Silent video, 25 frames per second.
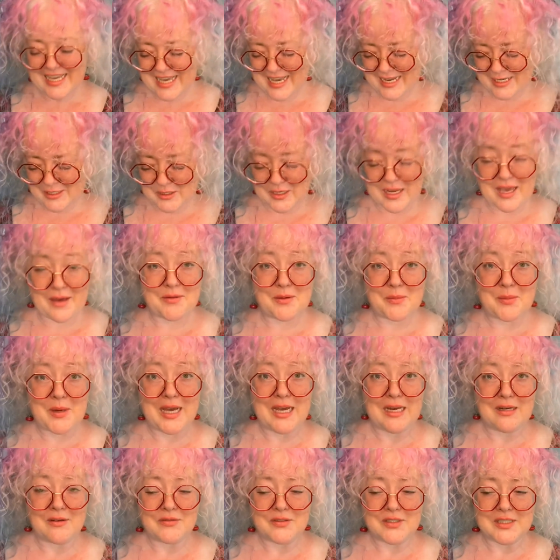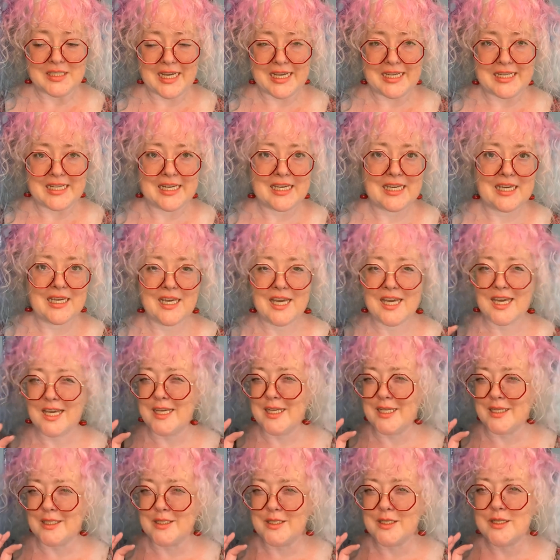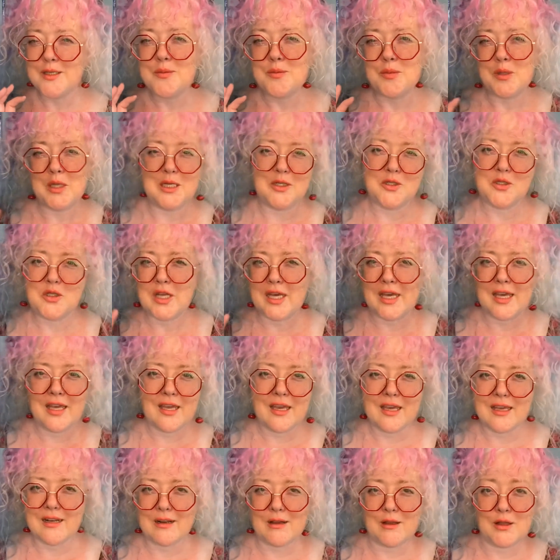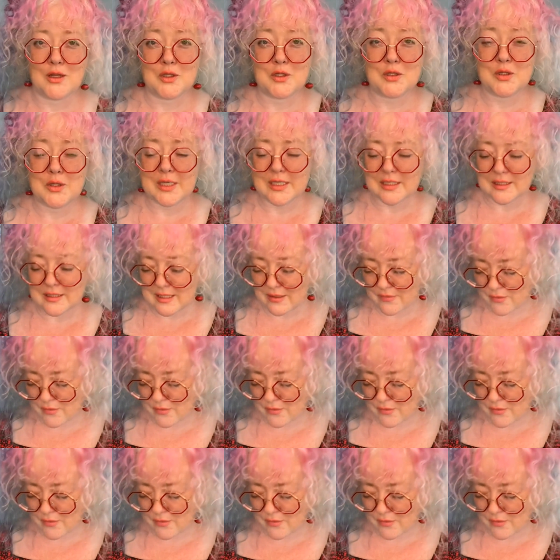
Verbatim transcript: I actually have a pile for tie-dyeing and bleach dyeing and altering stuff.